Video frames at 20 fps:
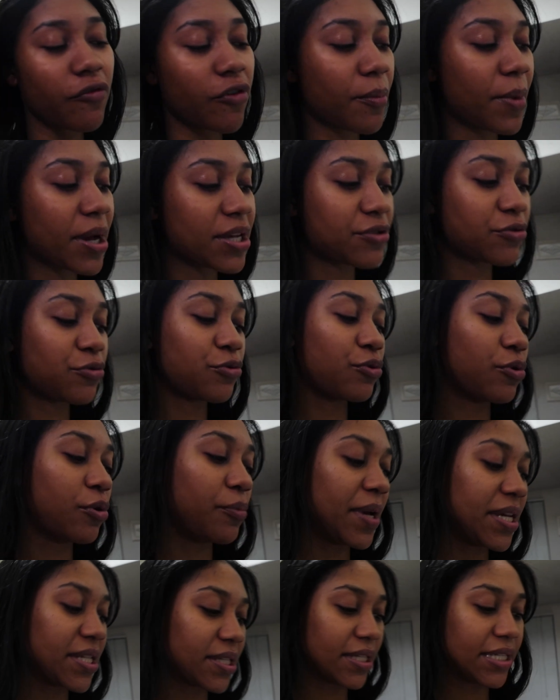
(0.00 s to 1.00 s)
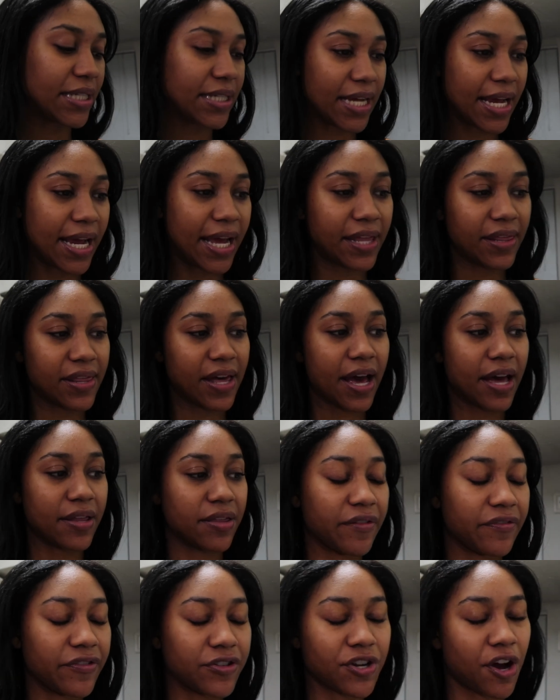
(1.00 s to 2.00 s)
from my school basically saying that
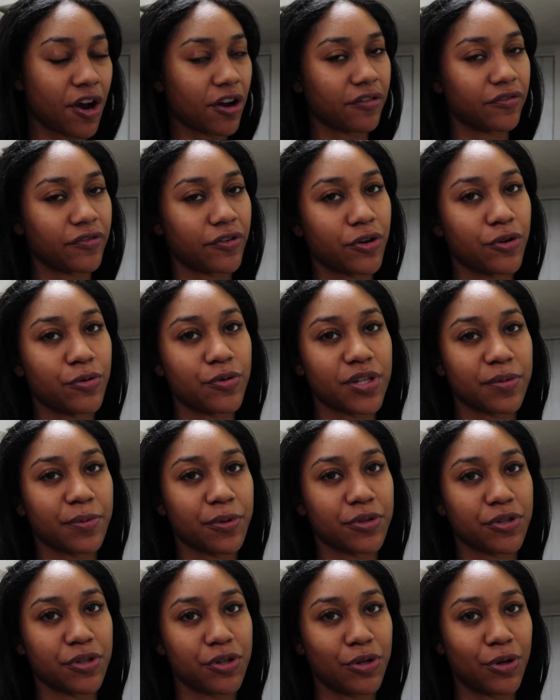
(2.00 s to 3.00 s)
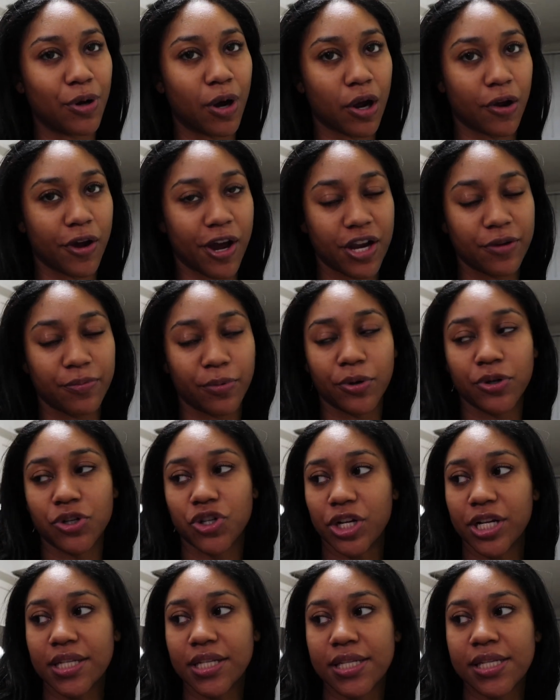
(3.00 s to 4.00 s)
the photographer who was supposed to do our grad
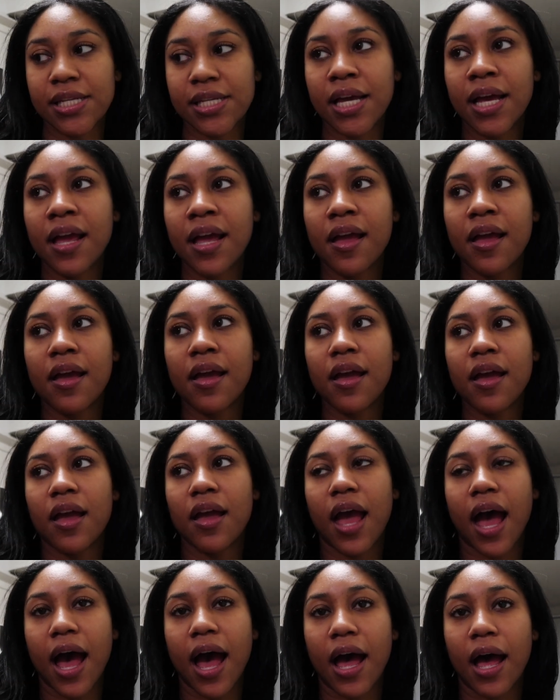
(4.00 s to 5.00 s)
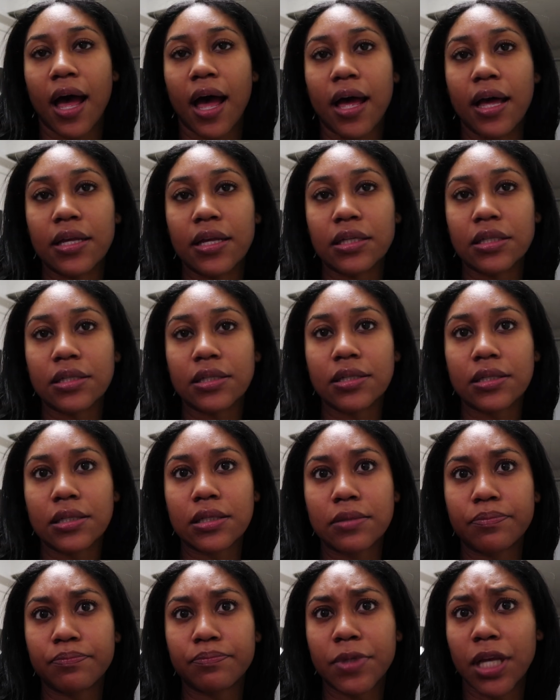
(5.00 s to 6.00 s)
portraits
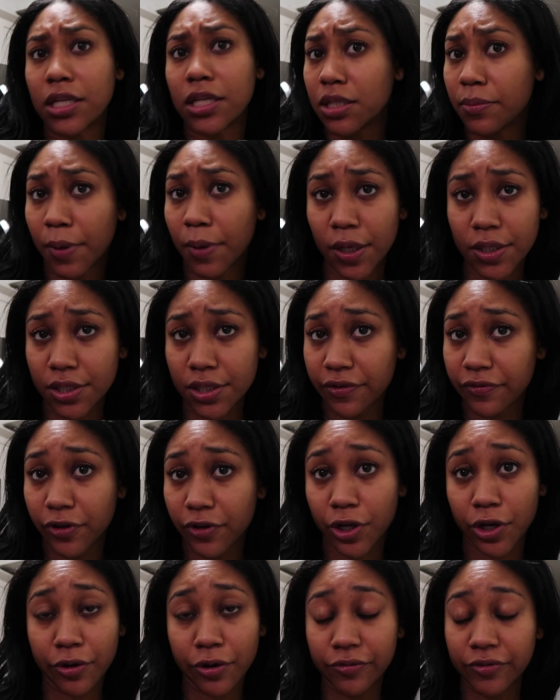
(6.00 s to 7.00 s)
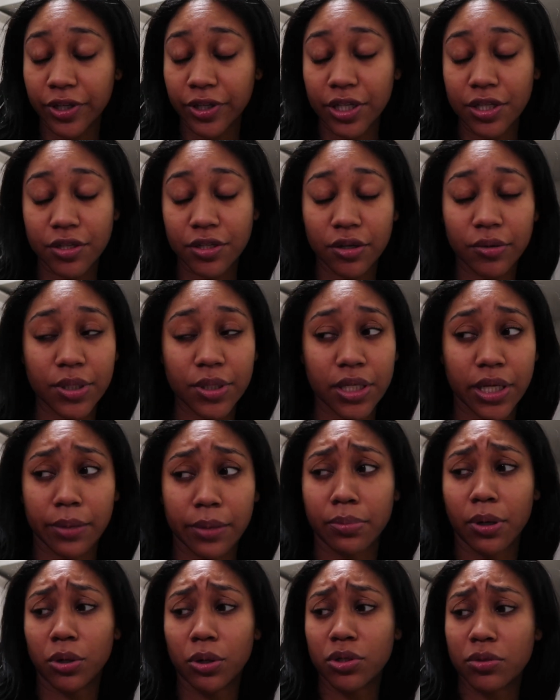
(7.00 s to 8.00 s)
has tested positive for COVID, so it's
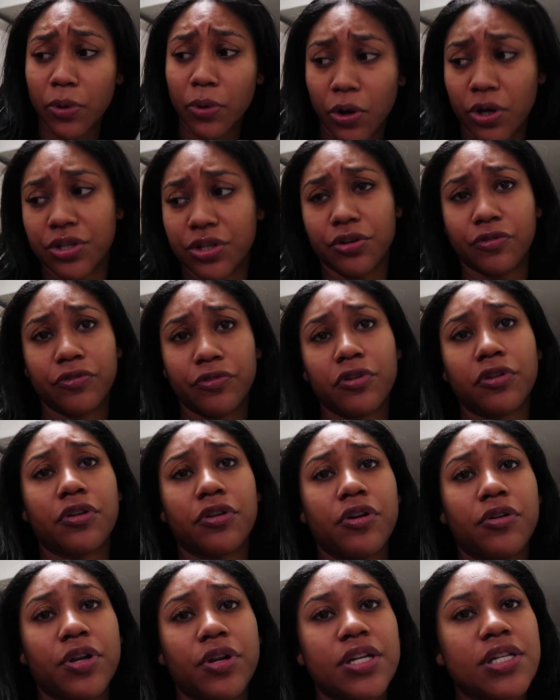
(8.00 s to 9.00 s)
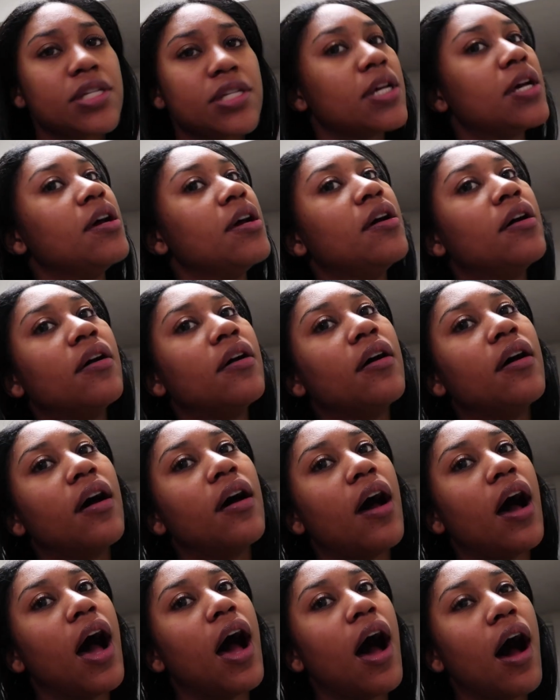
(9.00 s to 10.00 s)
like postponed until further notice.
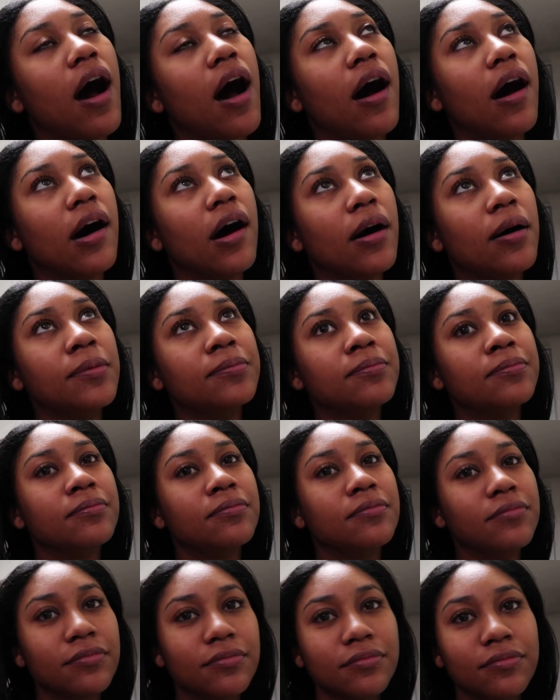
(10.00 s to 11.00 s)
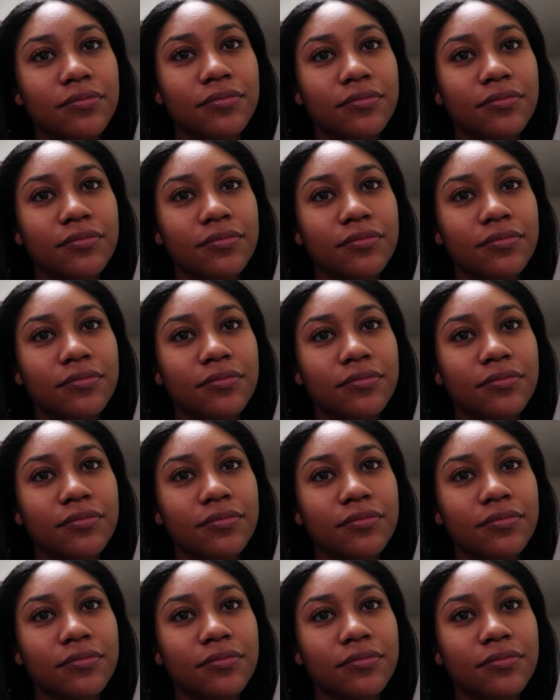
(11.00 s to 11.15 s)
Um,